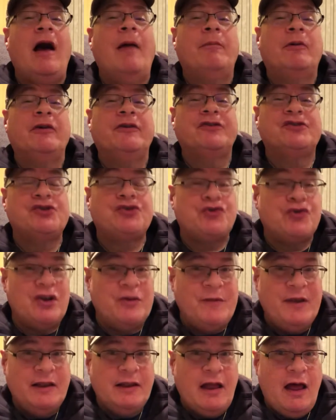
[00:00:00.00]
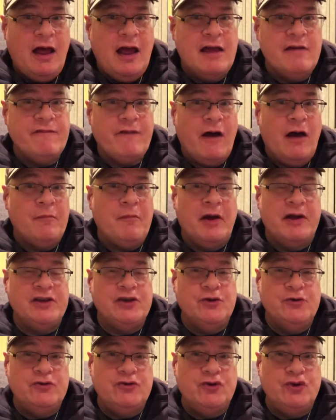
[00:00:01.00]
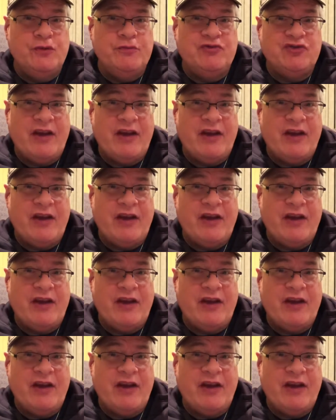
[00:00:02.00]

I'm going to stream it live on my YouTube